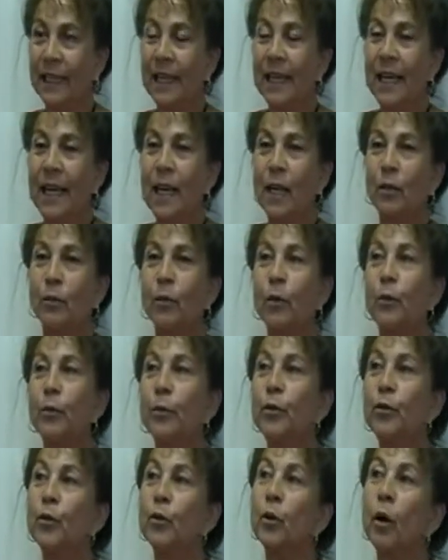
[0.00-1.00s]
And we would
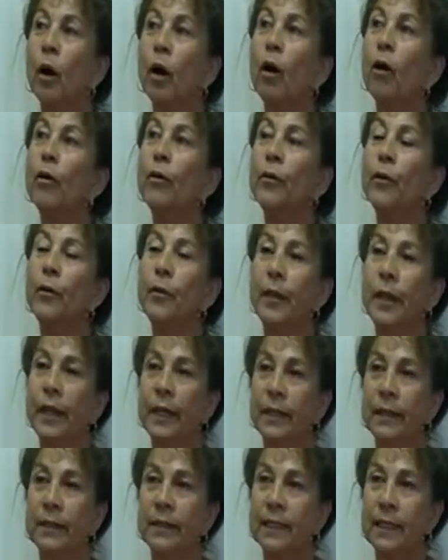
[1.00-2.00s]
do all the
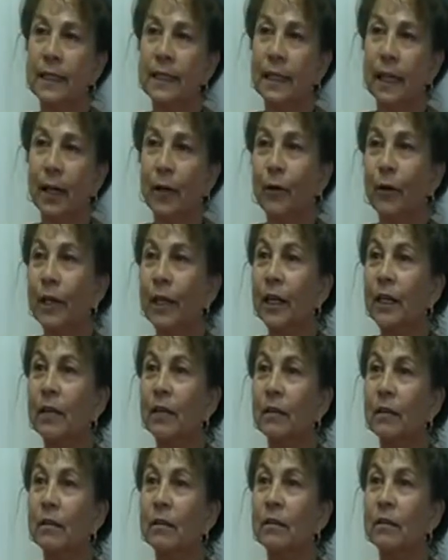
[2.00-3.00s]
things that
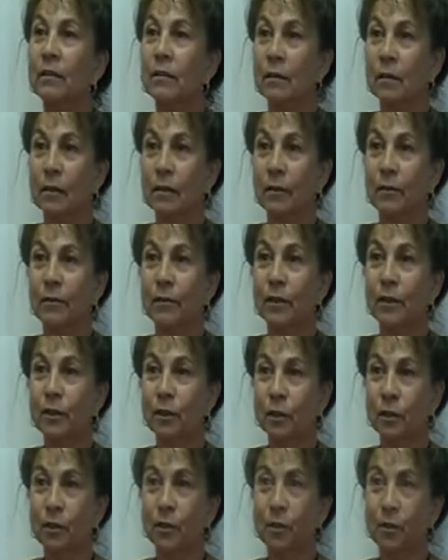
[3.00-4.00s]
Ariel loved
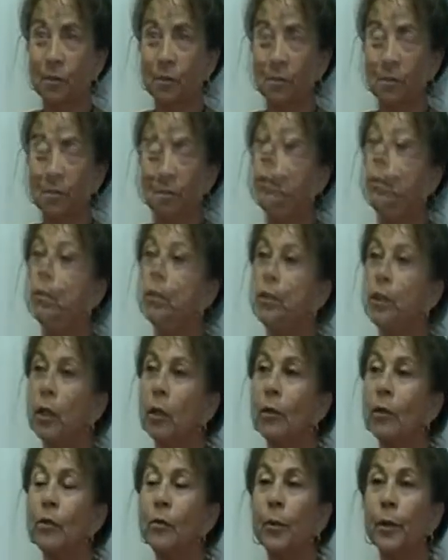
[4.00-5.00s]
to do. She
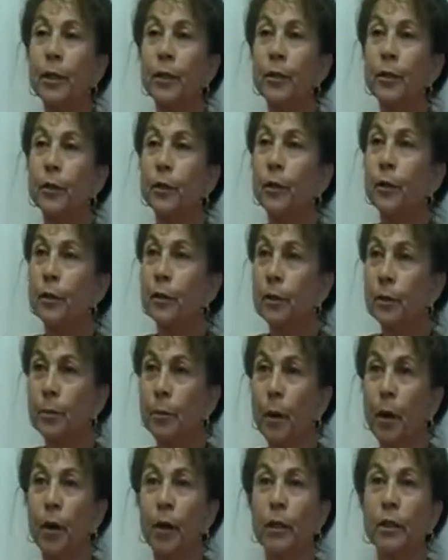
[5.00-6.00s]
always wanted to go to the
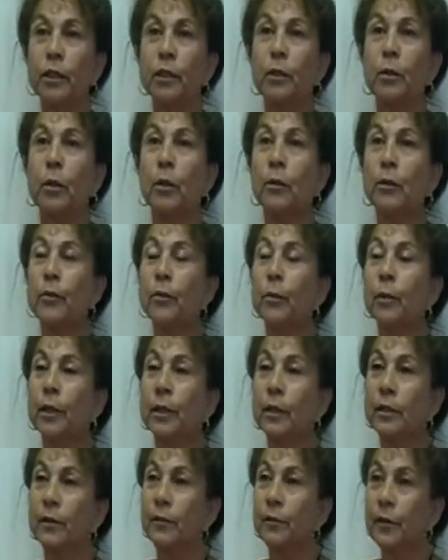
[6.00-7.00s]
park. She always wanted
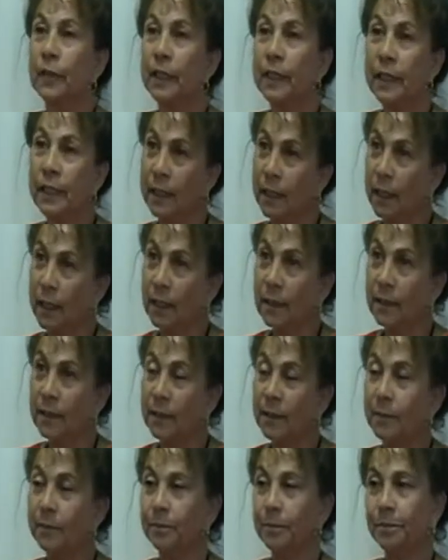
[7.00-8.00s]
to feed the
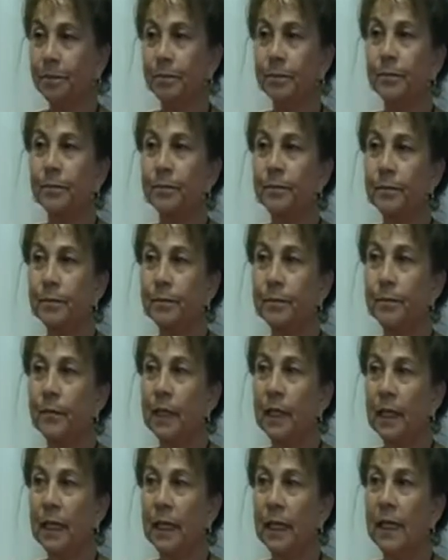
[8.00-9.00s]
ducks.
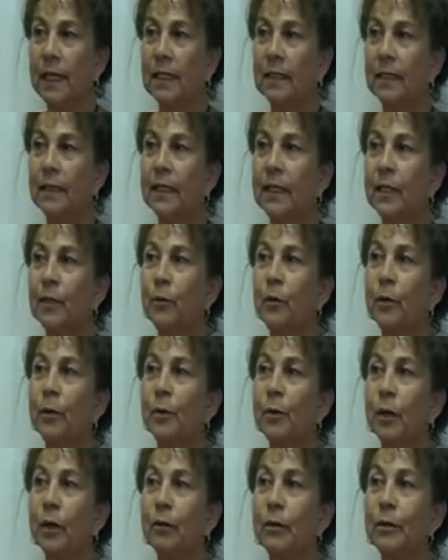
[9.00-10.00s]
And then we would
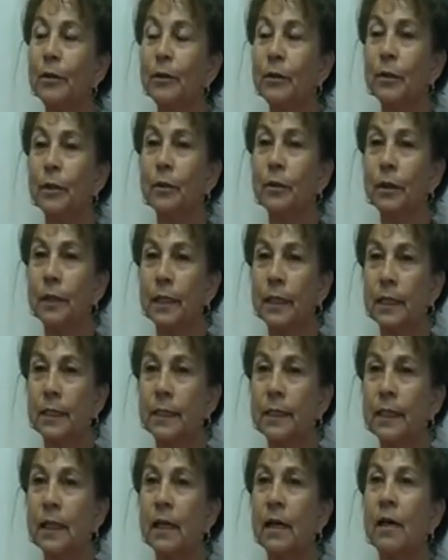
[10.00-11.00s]
always go to this
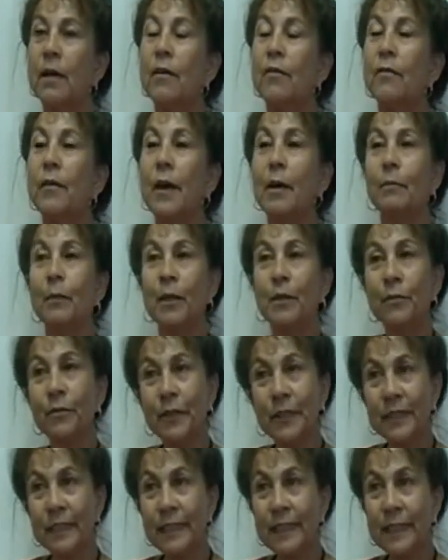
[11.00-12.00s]
family
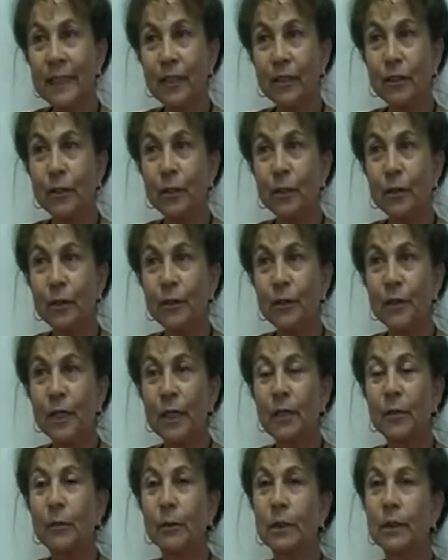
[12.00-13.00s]
fun center
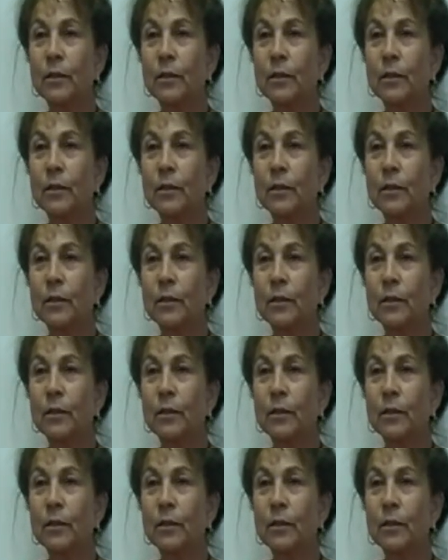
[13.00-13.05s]
that was